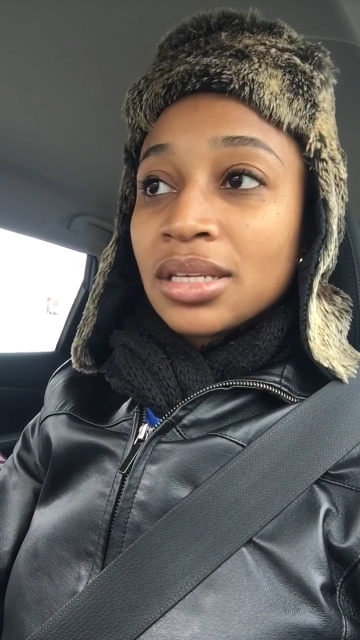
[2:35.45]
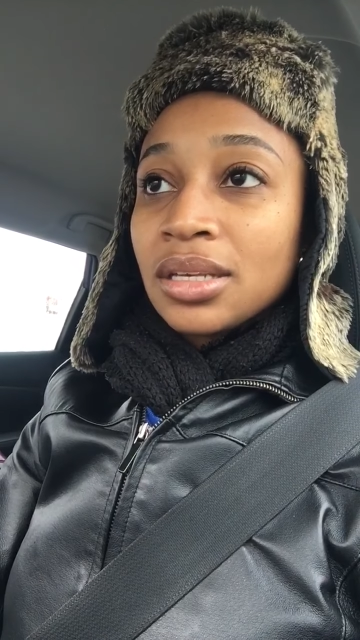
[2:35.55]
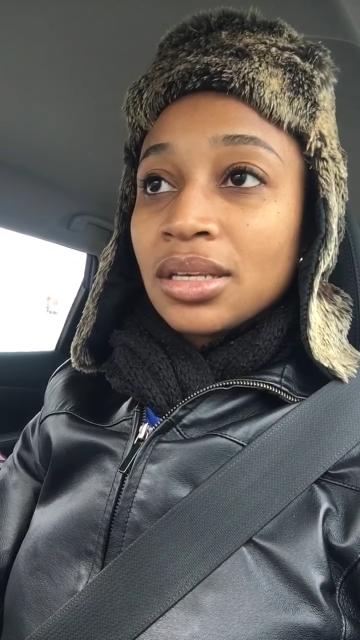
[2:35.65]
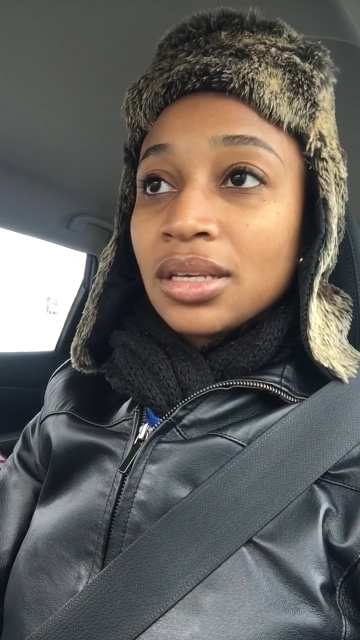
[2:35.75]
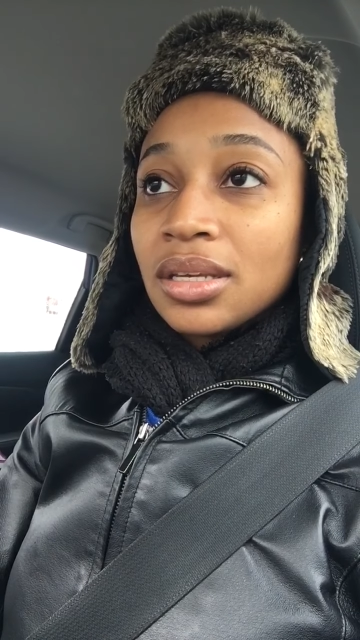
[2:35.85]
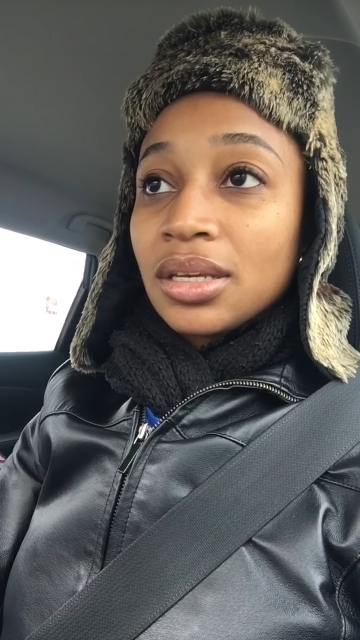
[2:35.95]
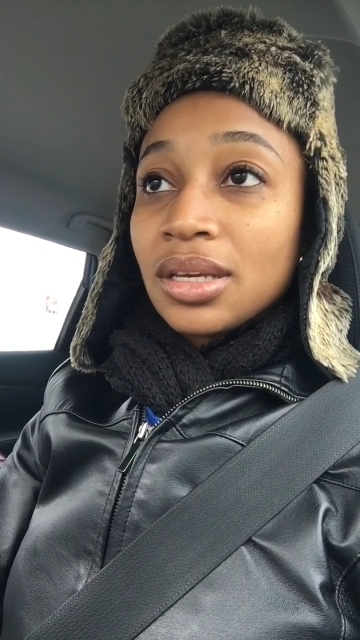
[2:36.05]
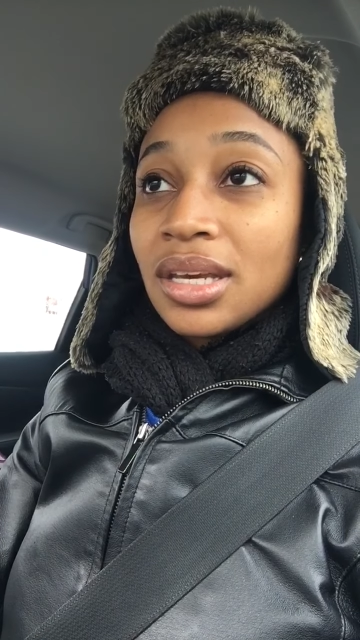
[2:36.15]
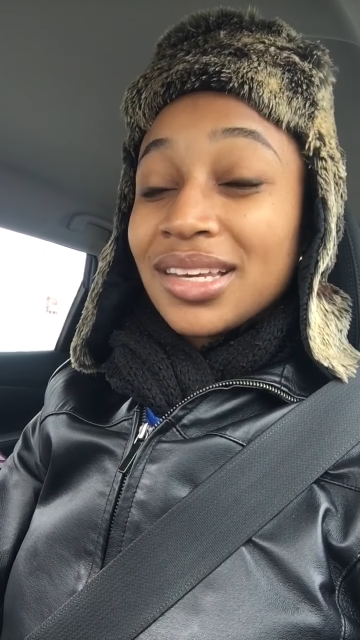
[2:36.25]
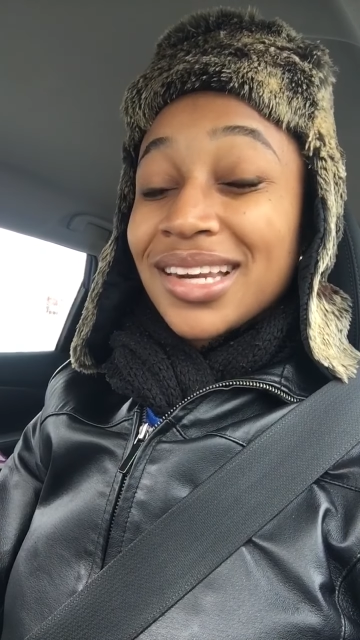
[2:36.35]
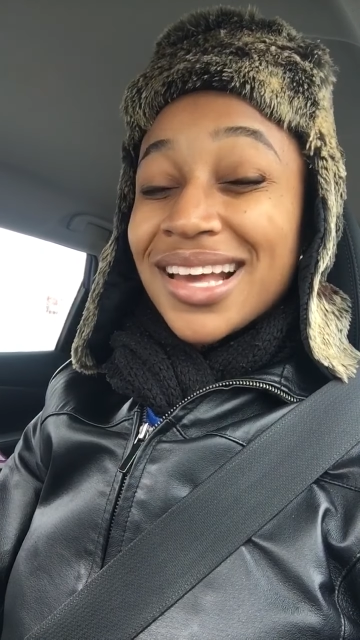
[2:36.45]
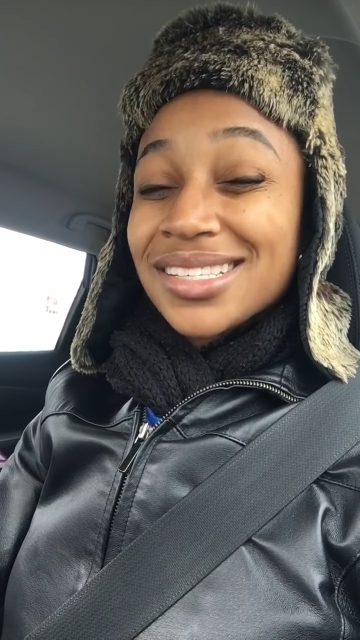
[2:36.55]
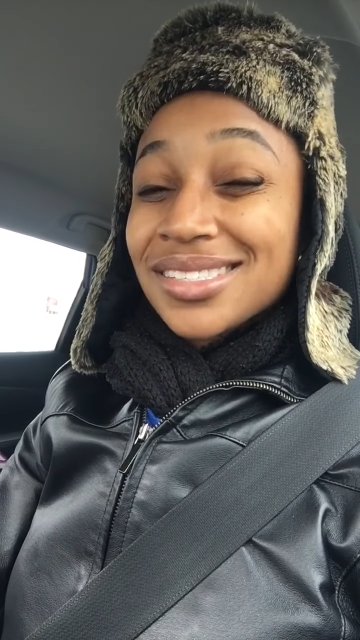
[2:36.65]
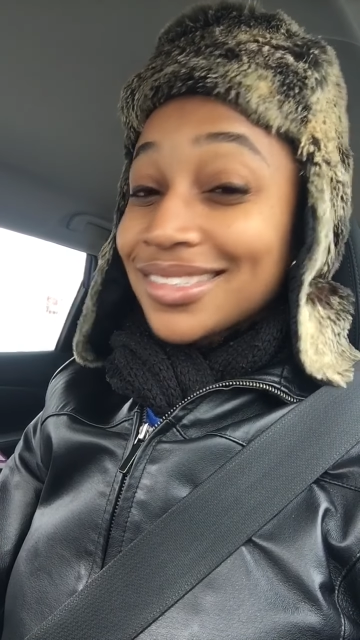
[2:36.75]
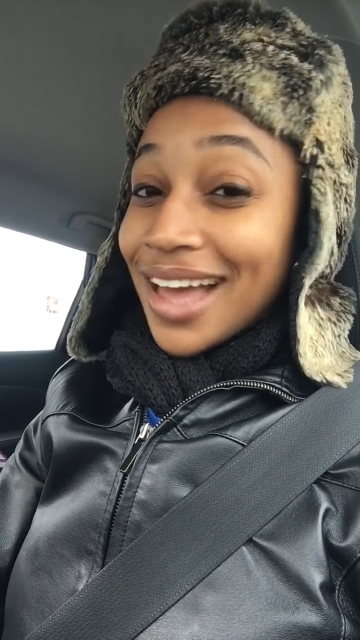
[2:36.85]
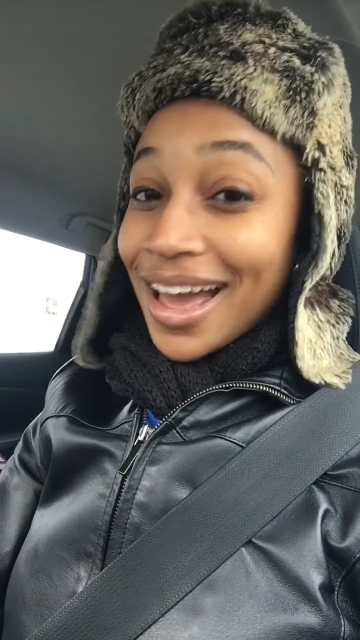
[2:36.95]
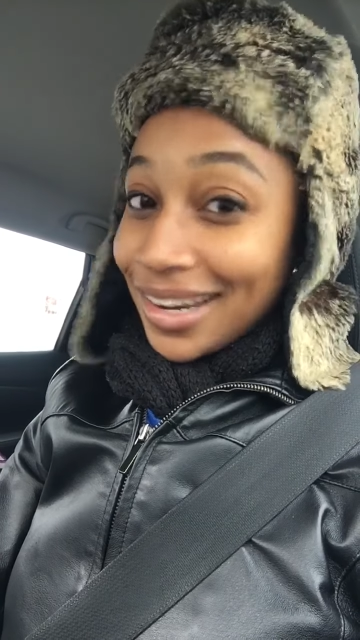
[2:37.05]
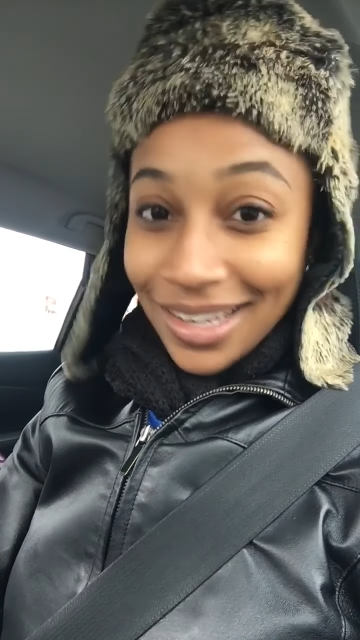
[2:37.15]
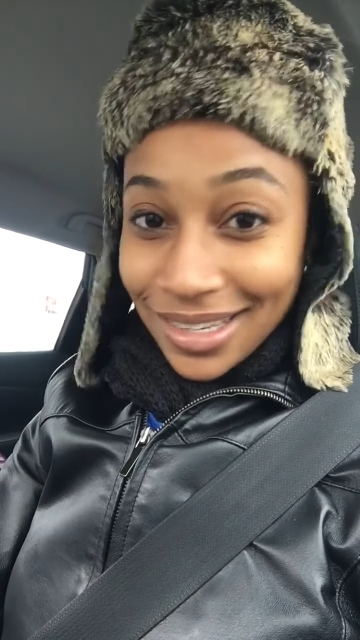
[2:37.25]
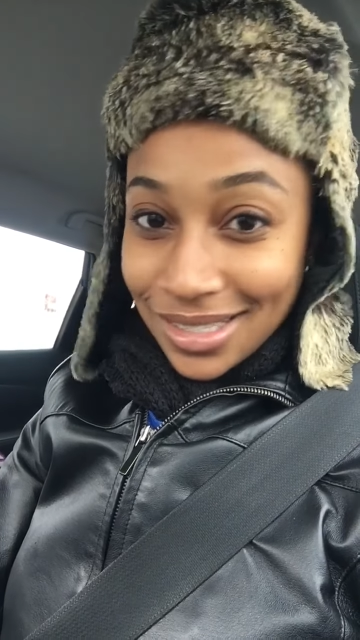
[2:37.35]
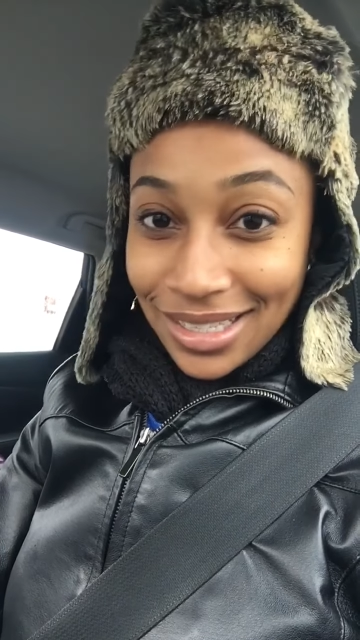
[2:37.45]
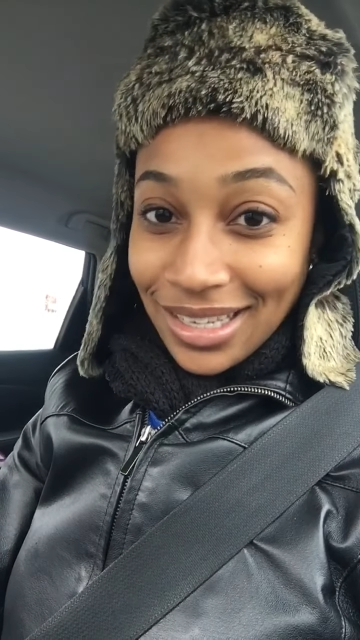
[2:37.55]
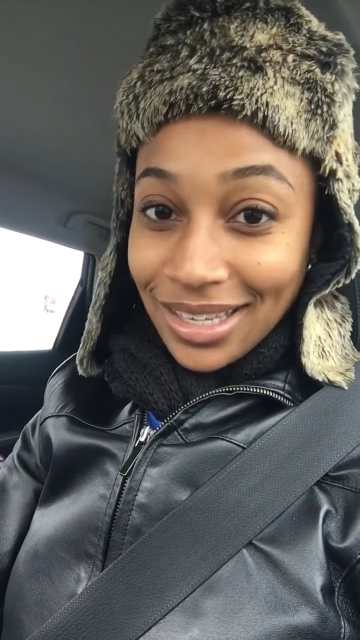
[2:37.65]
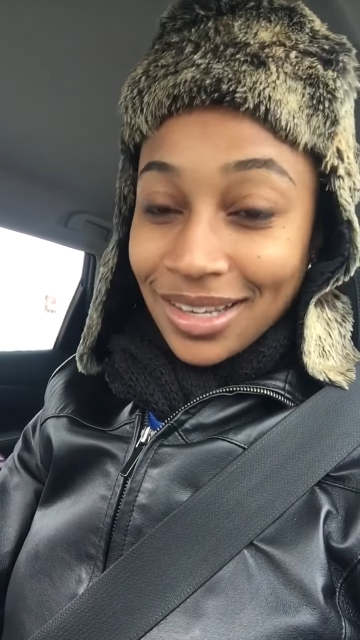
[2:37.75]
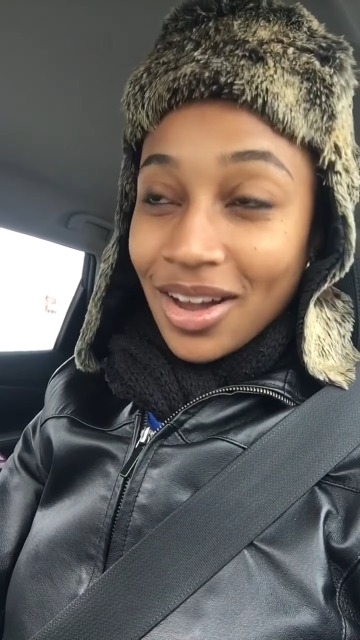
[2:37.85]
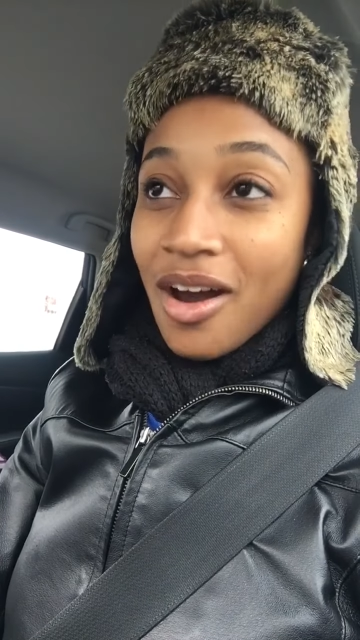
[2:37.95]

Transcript: And that's not easy